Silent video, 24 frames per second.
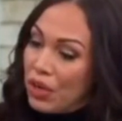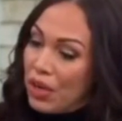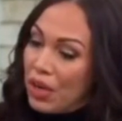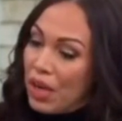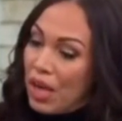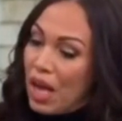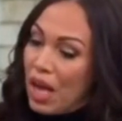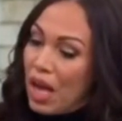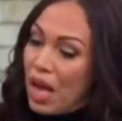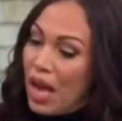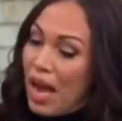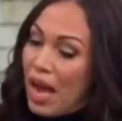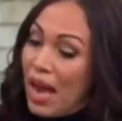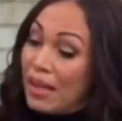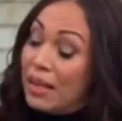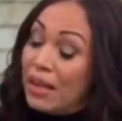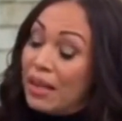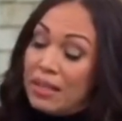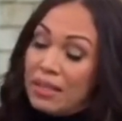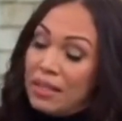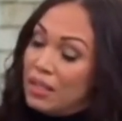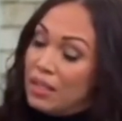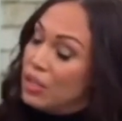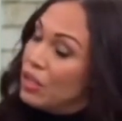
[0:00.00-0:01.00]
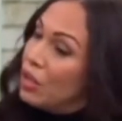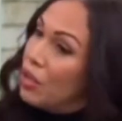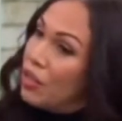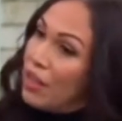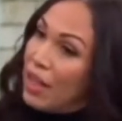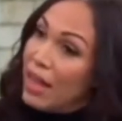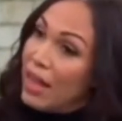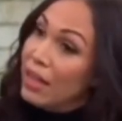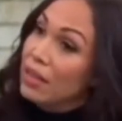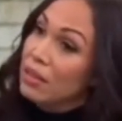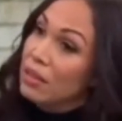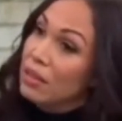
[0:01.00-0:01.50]
I didn't know
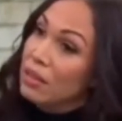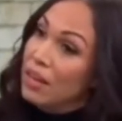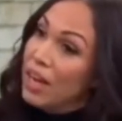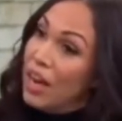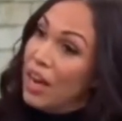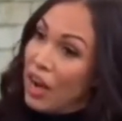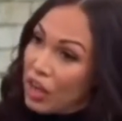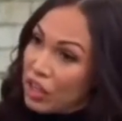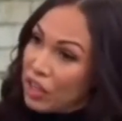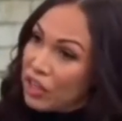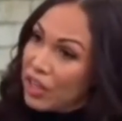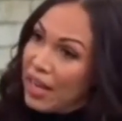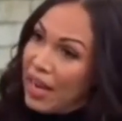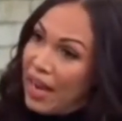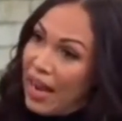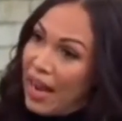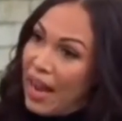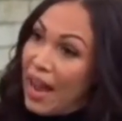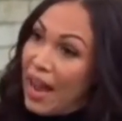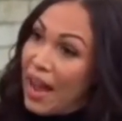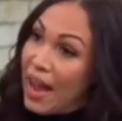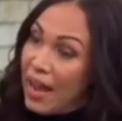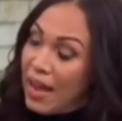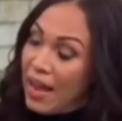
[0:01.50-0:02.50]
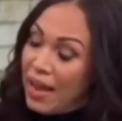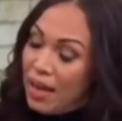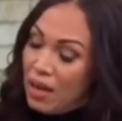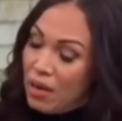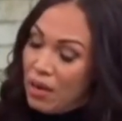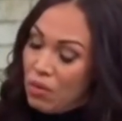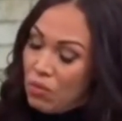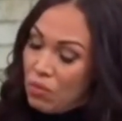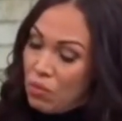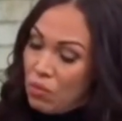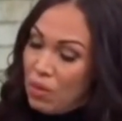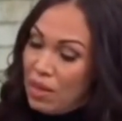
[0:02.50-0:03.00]
that character
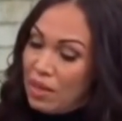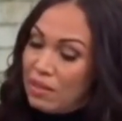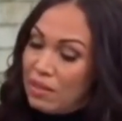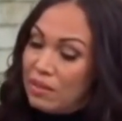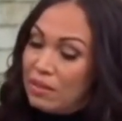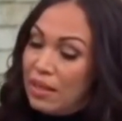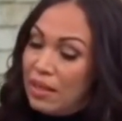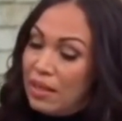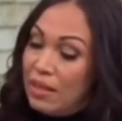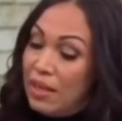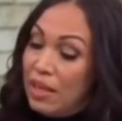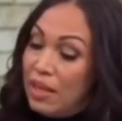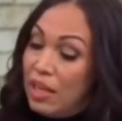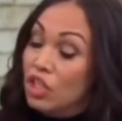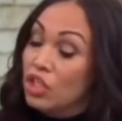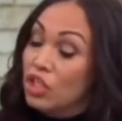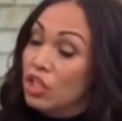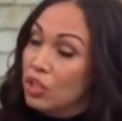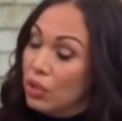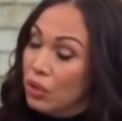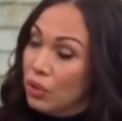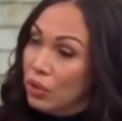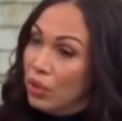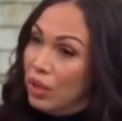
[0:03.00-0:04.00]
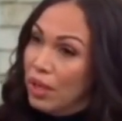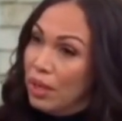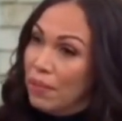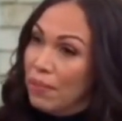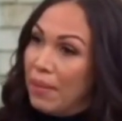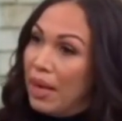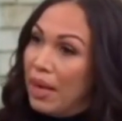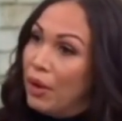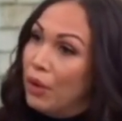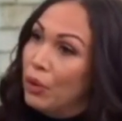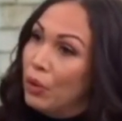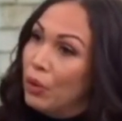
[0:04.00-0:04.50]
AI was an issue in
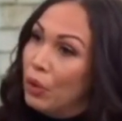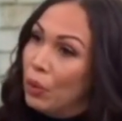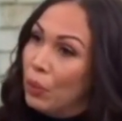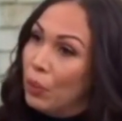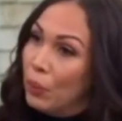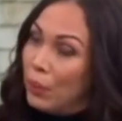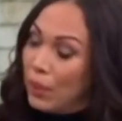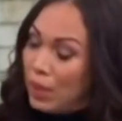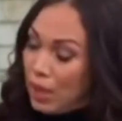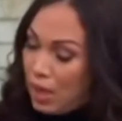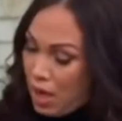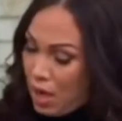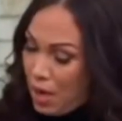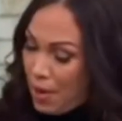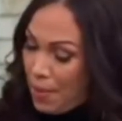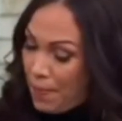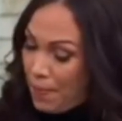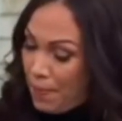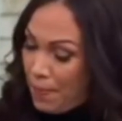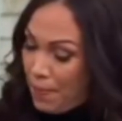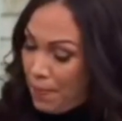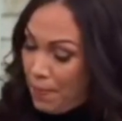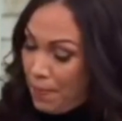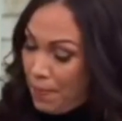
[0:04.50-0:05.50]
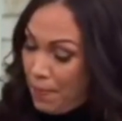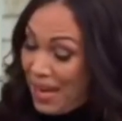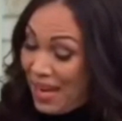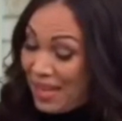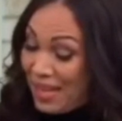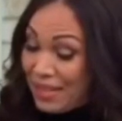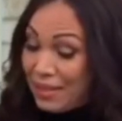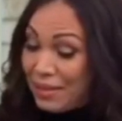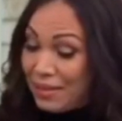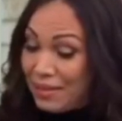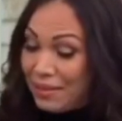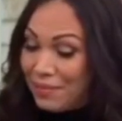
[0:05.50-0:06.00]
my home
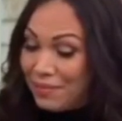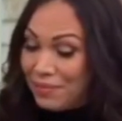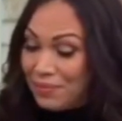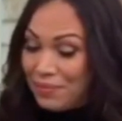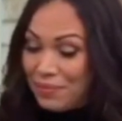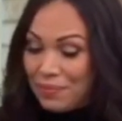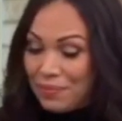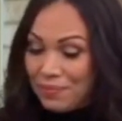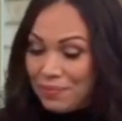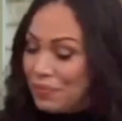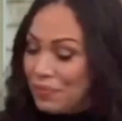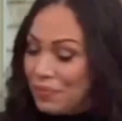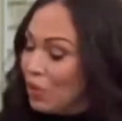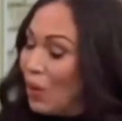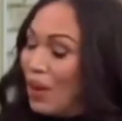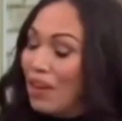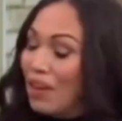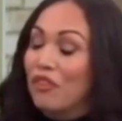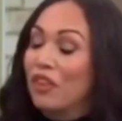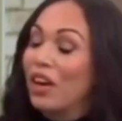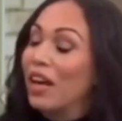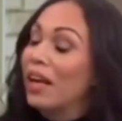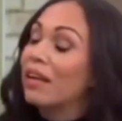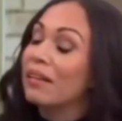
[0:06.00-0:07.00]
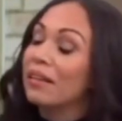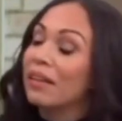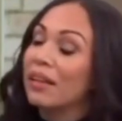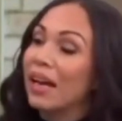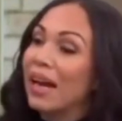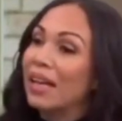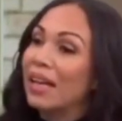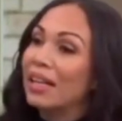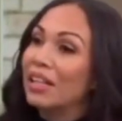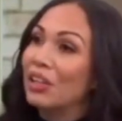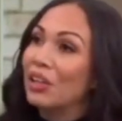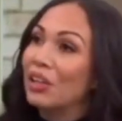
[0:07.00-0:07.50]
because, quite
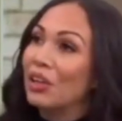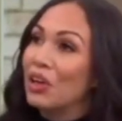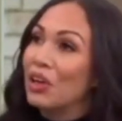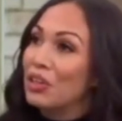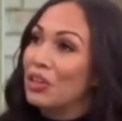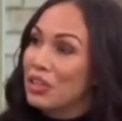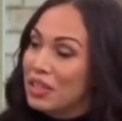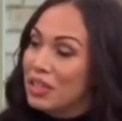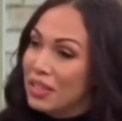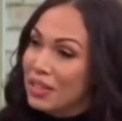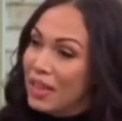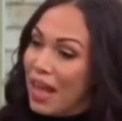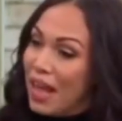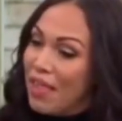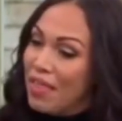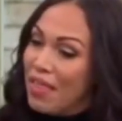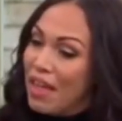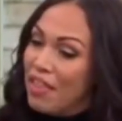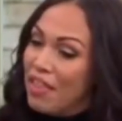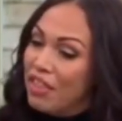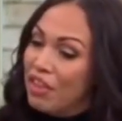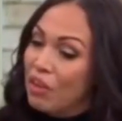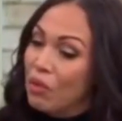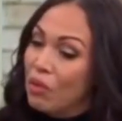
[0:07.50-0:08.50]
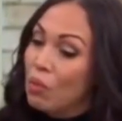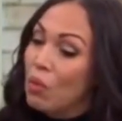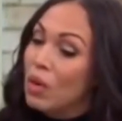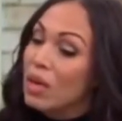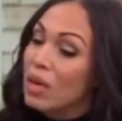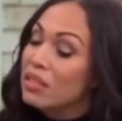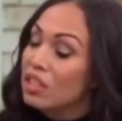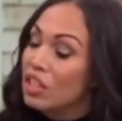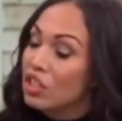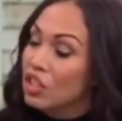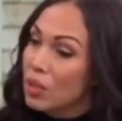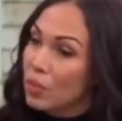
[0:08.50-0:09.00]
frankly, I didn't understand that there was such a